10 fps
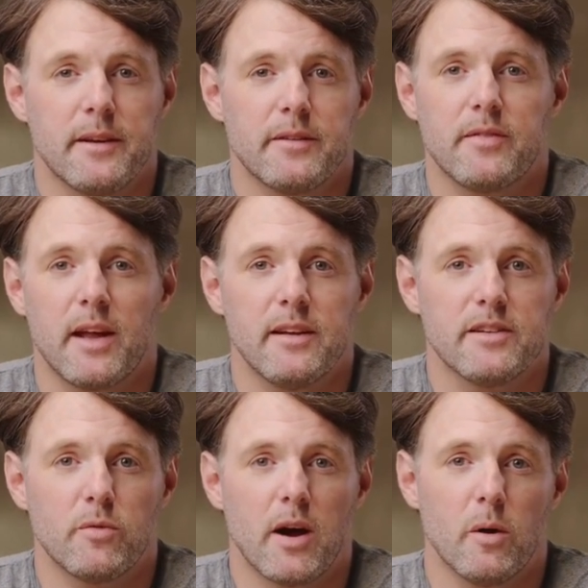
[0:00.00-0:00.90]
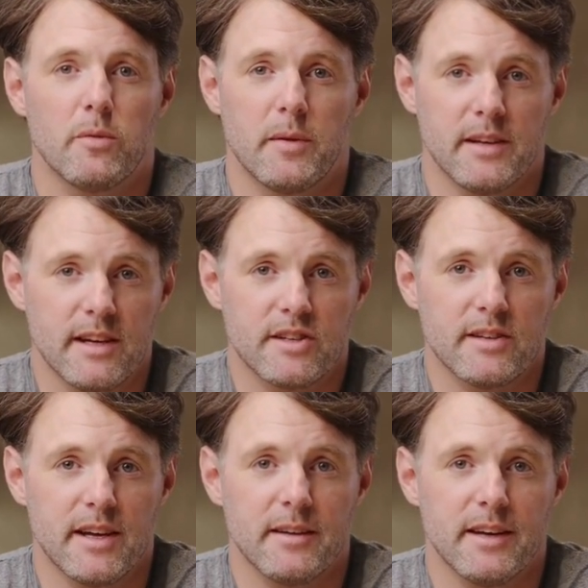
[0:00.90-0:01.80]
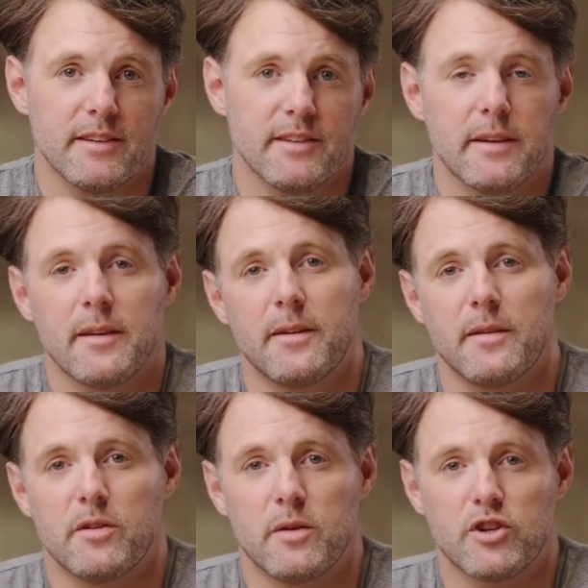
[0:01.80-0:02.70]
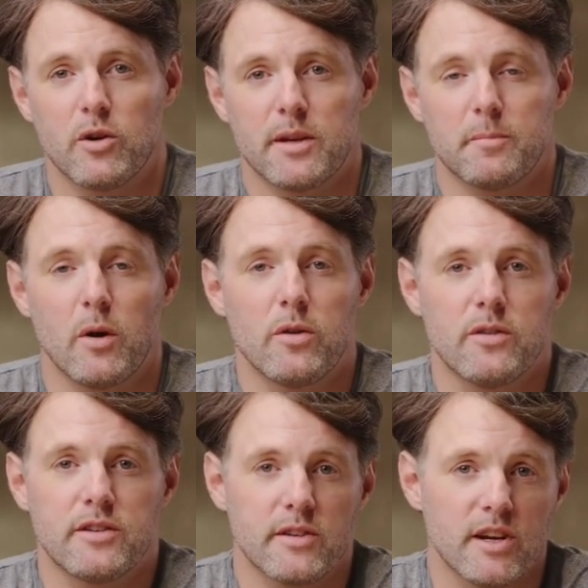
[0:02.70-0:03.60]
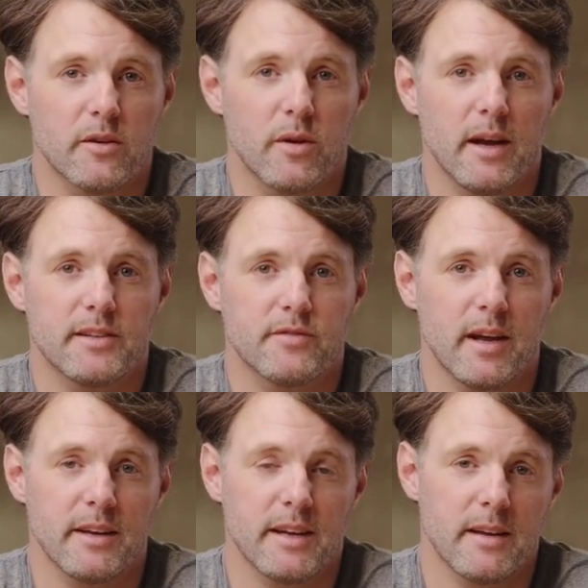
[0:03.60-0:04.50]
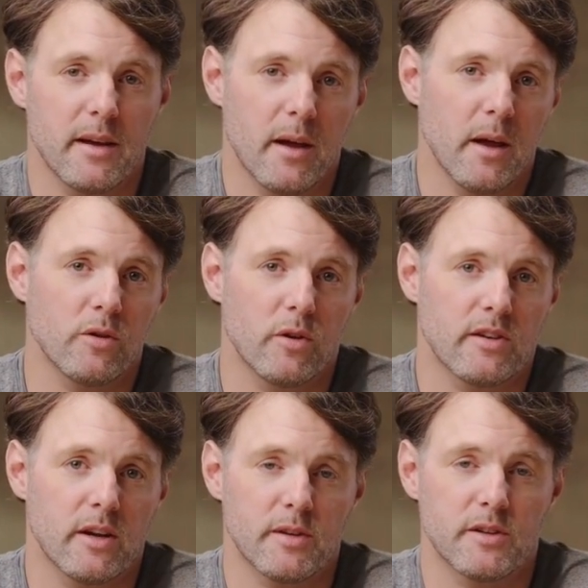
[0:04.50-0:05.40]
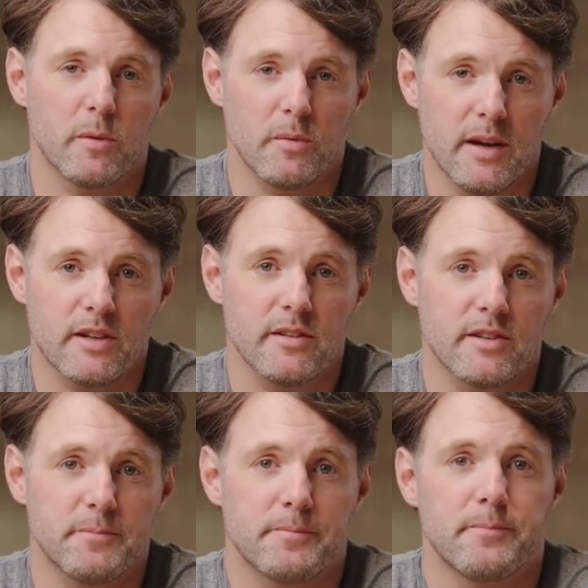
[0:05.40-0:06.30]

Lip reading: and fairness-aware optimization techniques to ensure that models generalize fairly across diverse populations.